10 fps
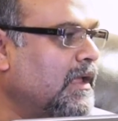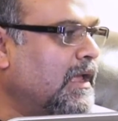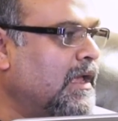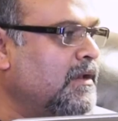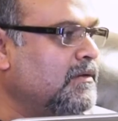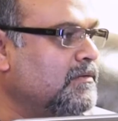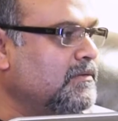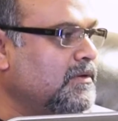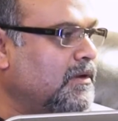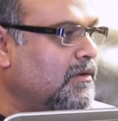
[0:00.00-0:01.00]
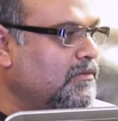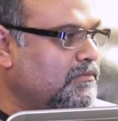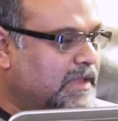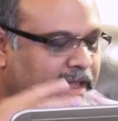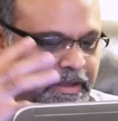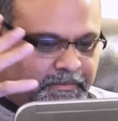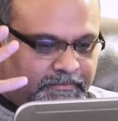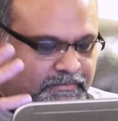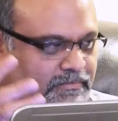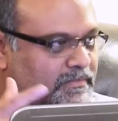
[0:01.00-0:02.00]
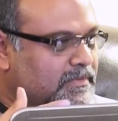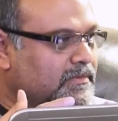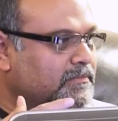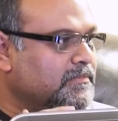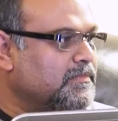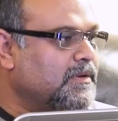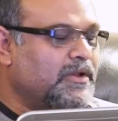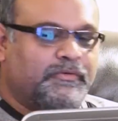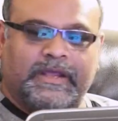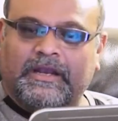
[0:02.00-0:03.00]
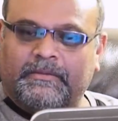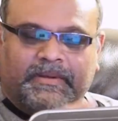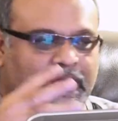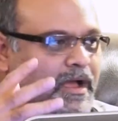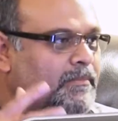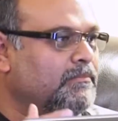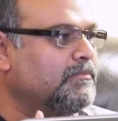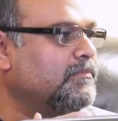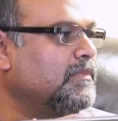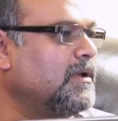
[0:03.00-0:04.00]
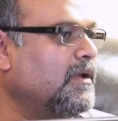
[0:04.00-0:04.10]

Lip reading: and you know, they really become